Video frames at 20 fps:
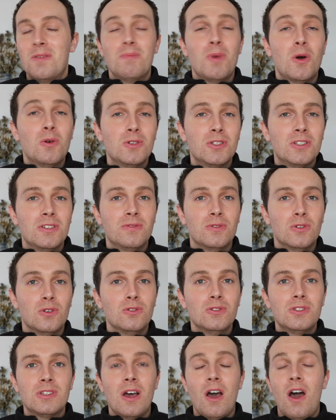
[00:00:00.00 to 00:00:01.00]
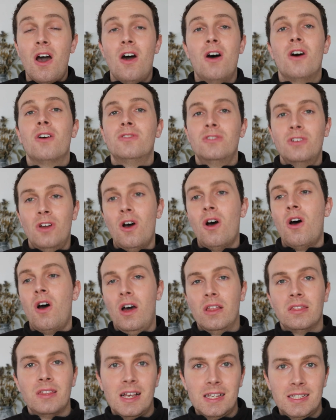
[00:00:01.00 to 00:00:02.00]
most of us are not
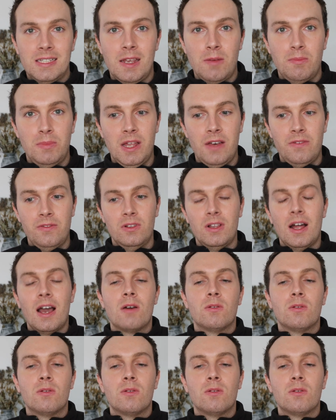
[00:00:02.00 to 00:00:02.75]
on that same level